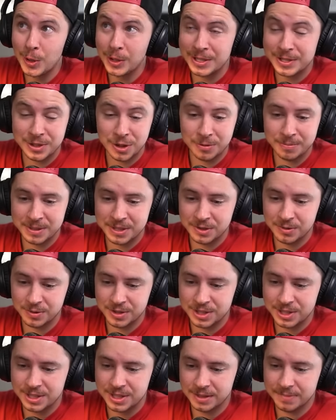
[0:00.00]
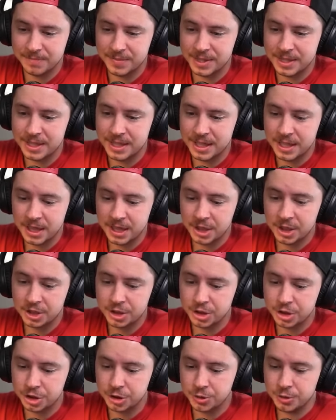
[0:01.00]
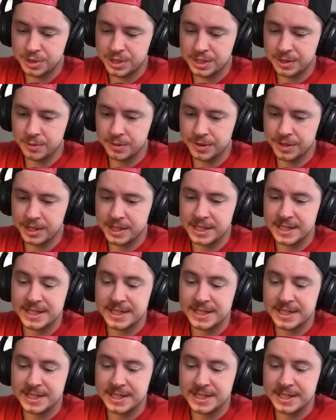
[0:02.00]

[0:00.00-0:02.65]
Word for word: Let's hope he's doing something juicy with it.